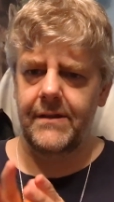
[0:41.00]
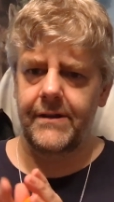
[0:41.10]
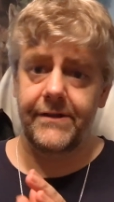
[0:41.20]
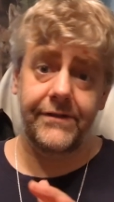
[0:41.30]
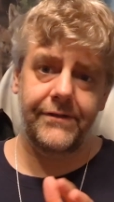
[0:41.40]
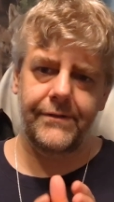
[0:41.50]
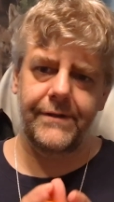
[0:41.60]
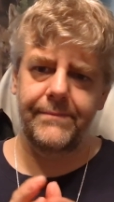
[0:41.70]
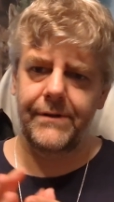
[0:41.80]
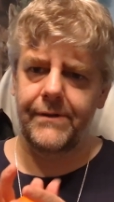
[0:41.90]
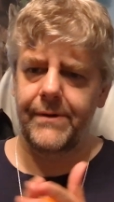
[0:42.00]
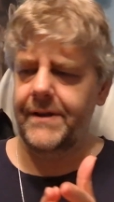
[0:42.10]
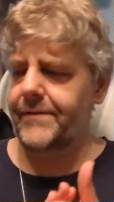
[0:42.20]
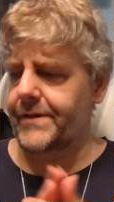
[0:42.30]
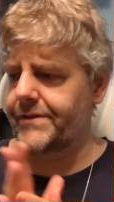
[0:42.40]
uh, storybook,
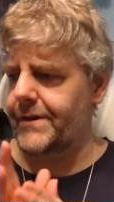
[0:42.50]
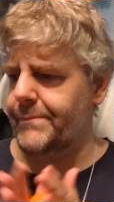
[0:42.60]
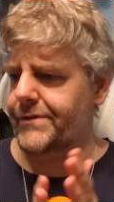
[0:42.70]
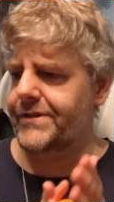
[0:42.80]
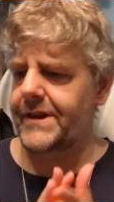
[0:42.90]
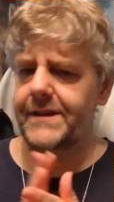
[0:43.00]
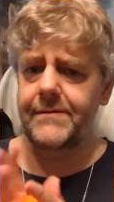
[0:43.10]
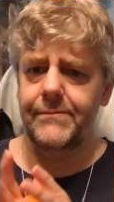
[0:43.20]
whatever, is almost done,